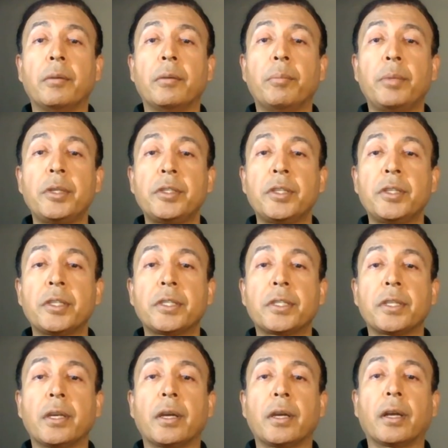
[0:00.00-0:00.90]

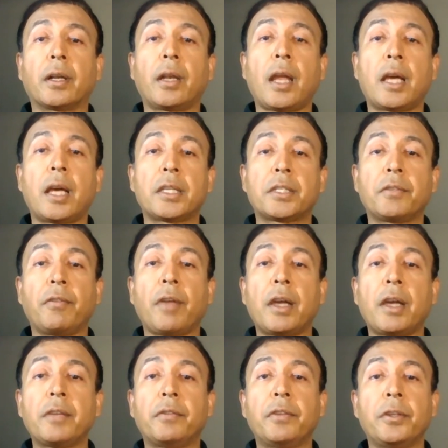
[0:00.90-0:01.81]
business class
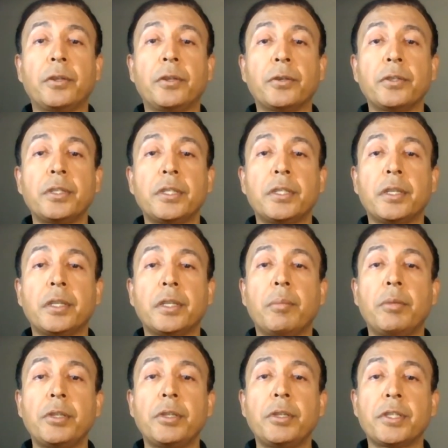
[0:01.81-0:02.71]
flight videos,
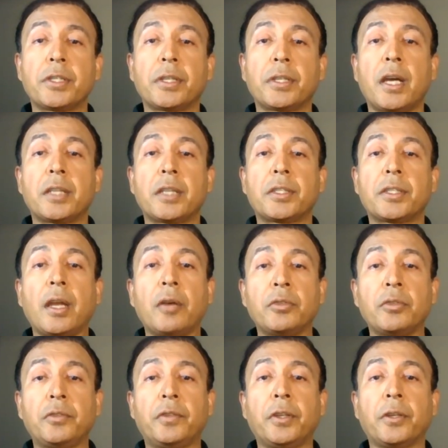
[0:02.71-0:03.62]
business class
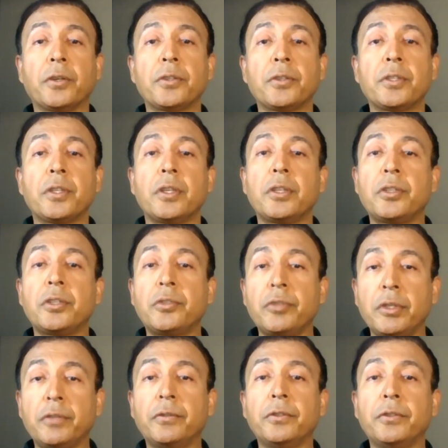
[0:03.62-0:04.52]
lounge videos,
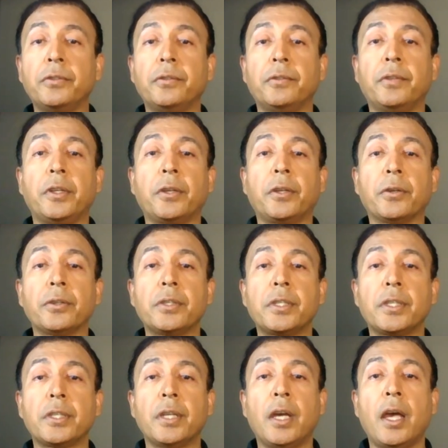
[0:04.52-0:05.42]
street food
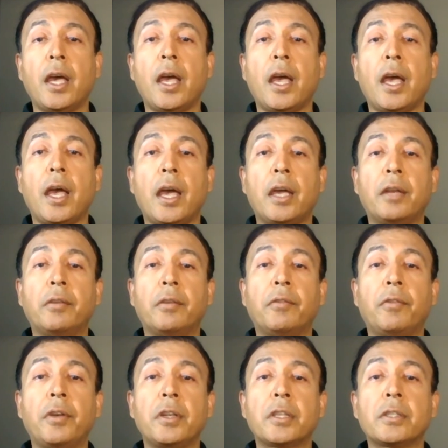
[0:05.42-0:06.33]
videos, and
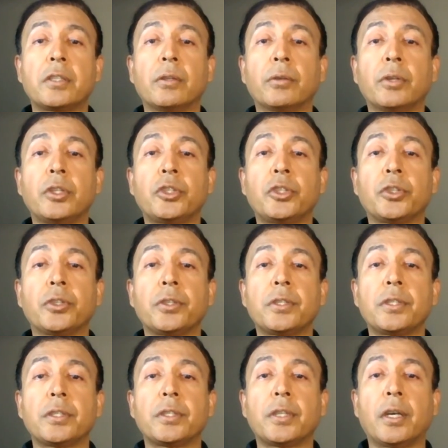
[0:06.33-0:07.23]
various
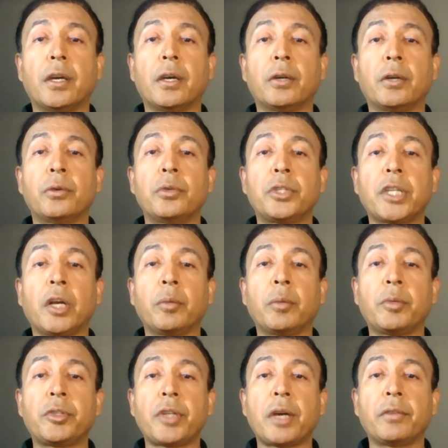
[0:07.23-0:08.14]
locations uh, which I'll
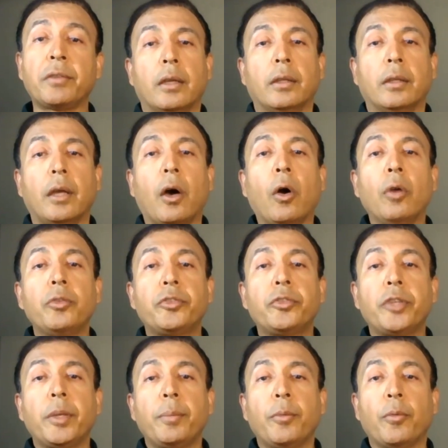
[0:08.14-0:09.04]
be traveling. The whole
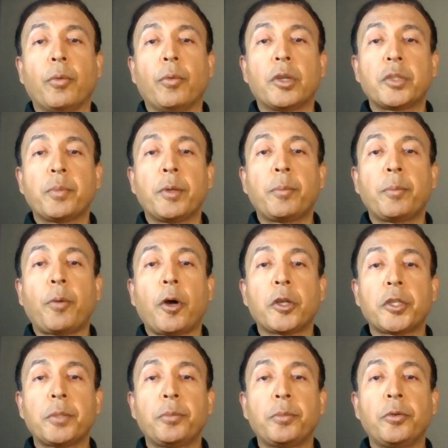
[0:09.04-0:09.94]
trip was made
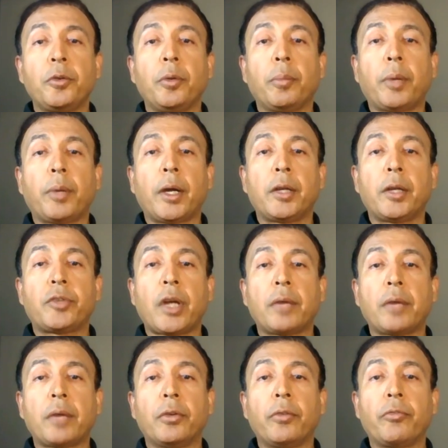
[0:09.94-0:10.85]
possible by
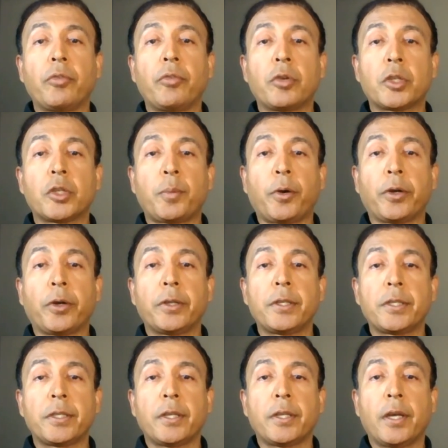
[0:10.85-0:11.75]
travel viewers
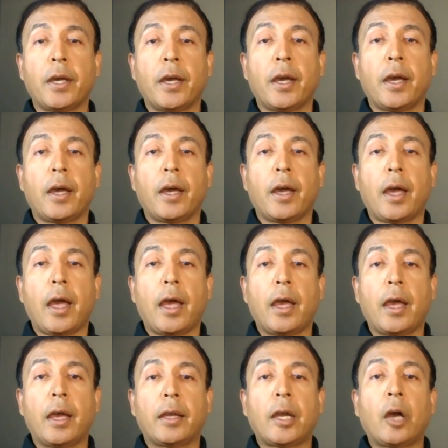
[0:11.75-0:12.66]
points
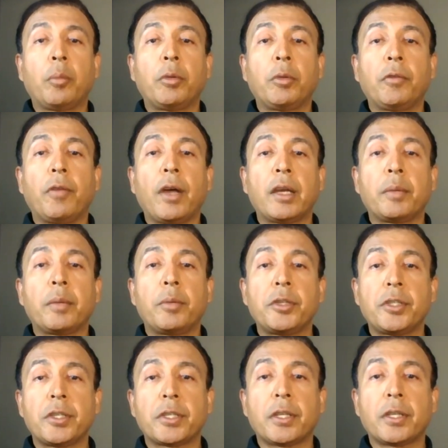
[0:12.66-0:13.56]
and I'll be flying
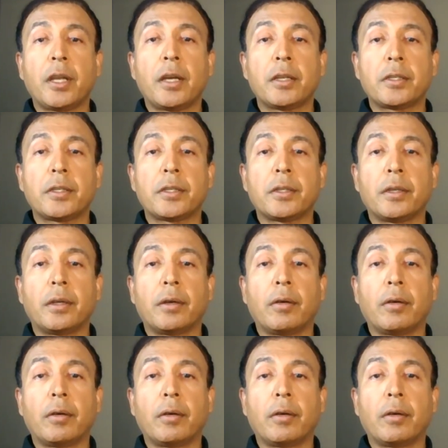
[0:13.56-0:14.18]
business class